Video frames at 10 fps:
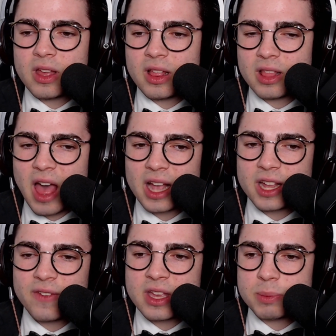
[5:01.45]
lock
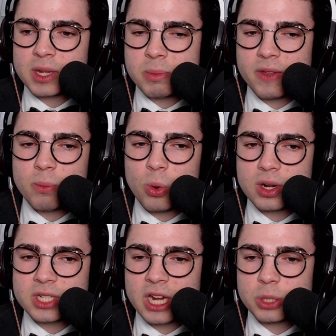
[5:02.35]
of his becomes even more
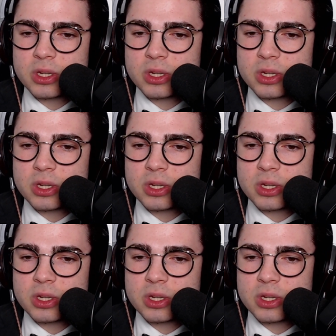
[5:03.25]
dangerous.